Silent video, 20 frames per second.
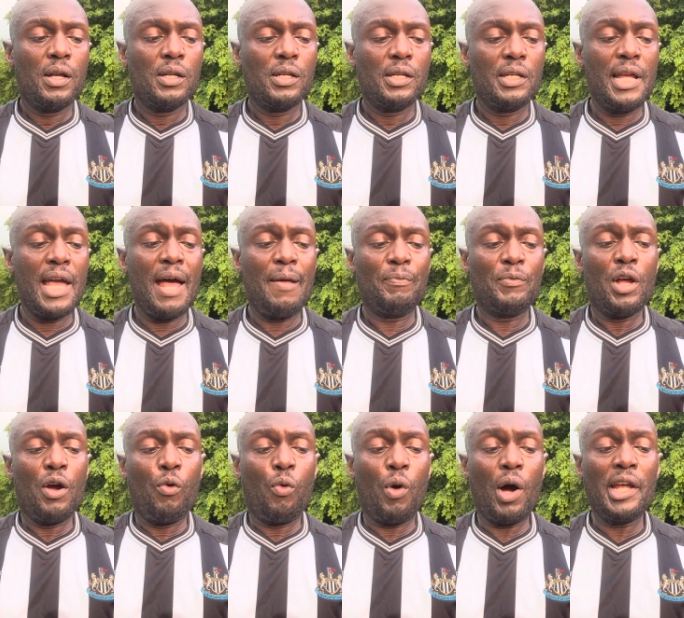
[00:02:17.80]
yeah
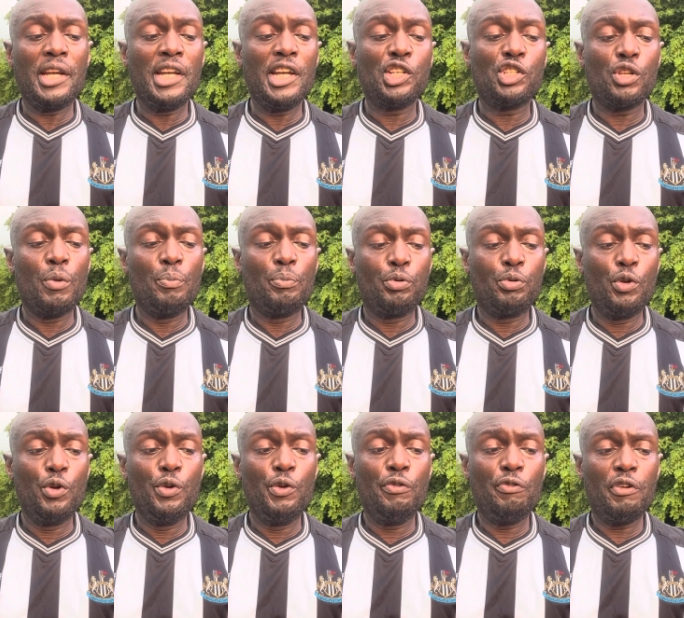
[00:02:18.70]
what he needs to
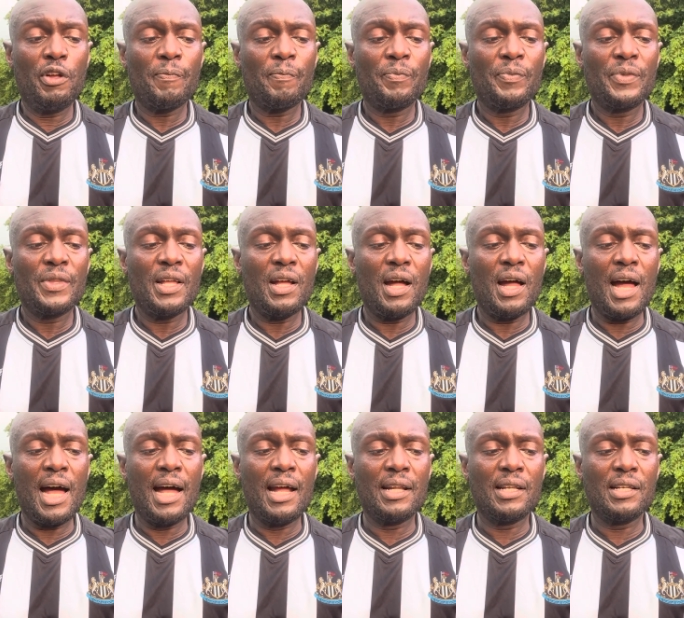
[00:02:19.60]
improve
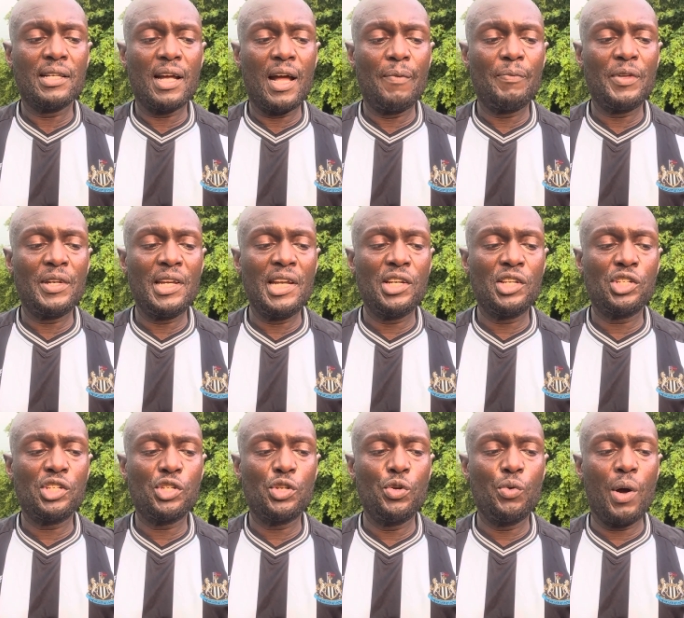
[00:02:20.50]
and um, he needs
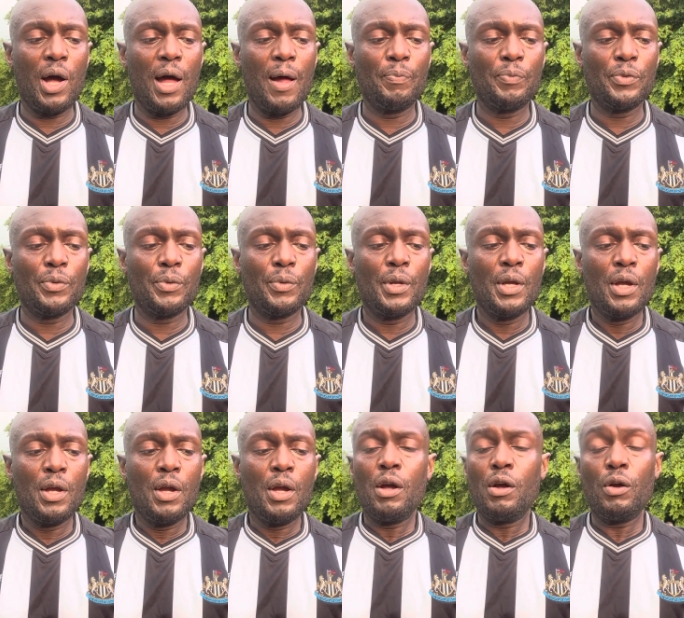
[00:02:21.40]
to um,
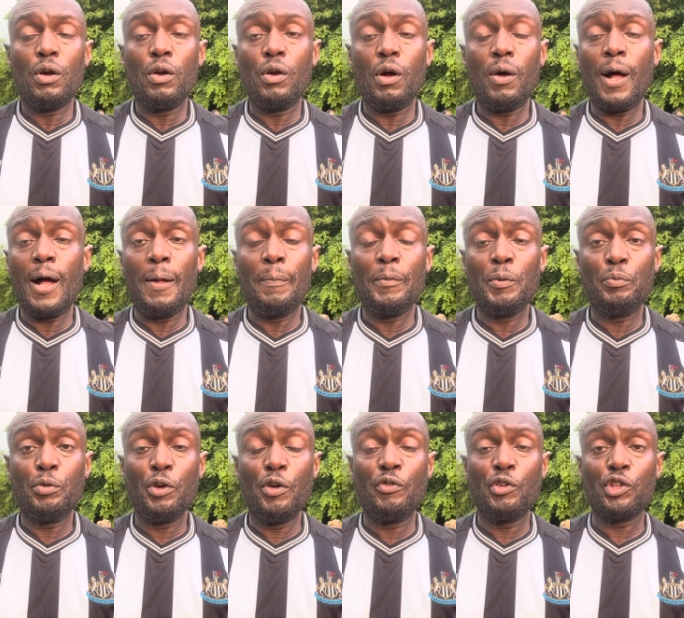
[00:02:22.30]
um
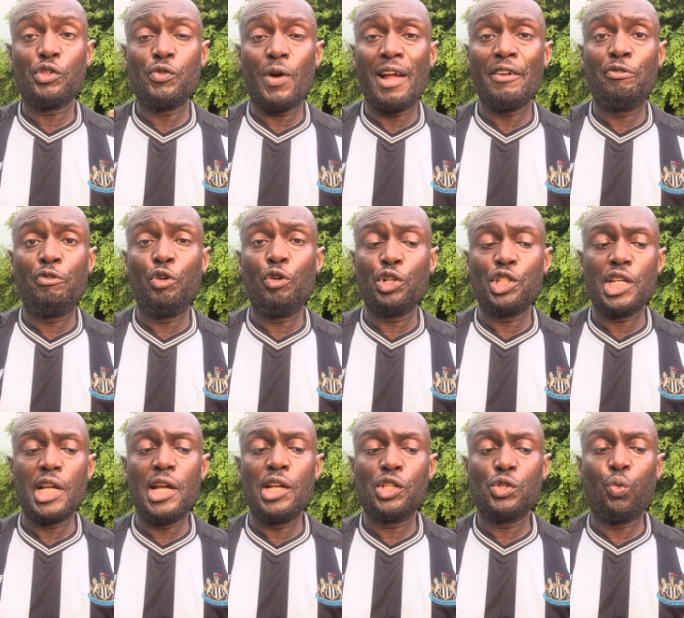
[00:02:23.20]
improve his right foot
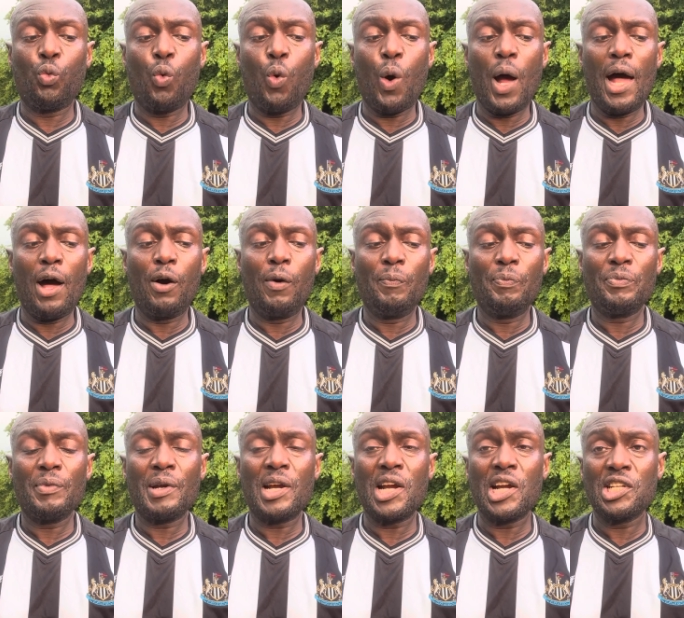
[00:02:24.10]
as well
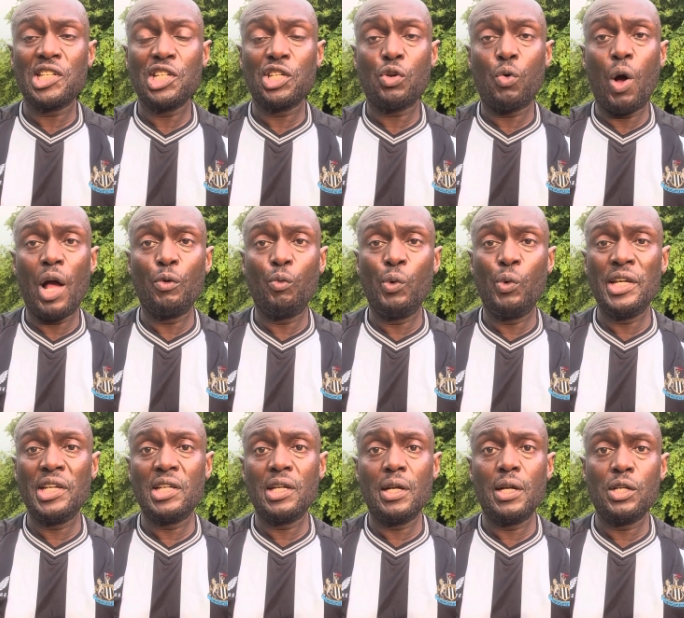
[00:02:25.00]
because it's quite
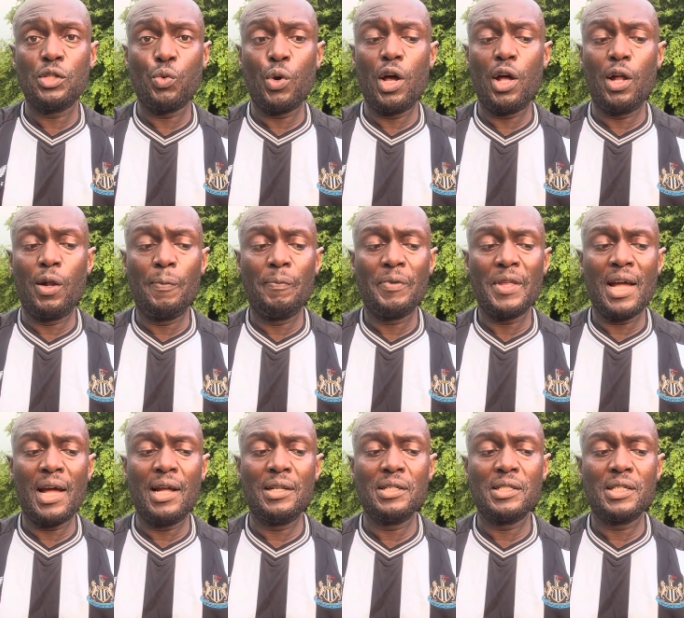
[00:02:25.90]
weak as well
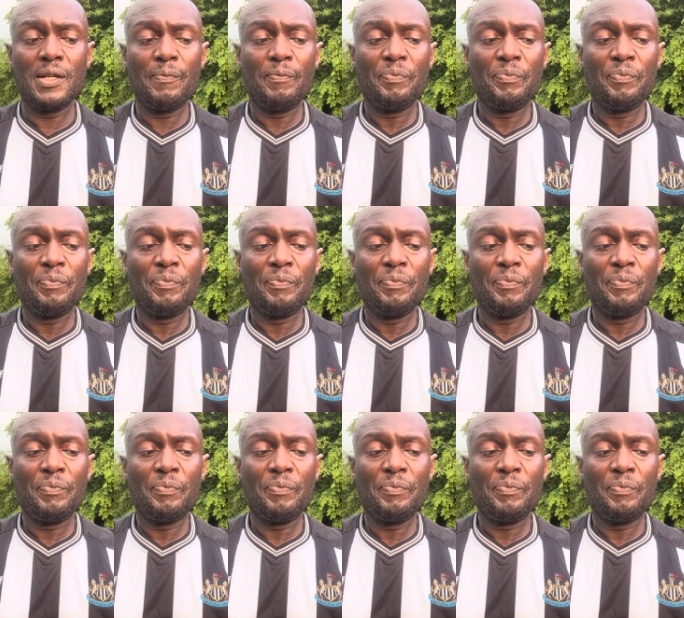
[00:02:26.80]
and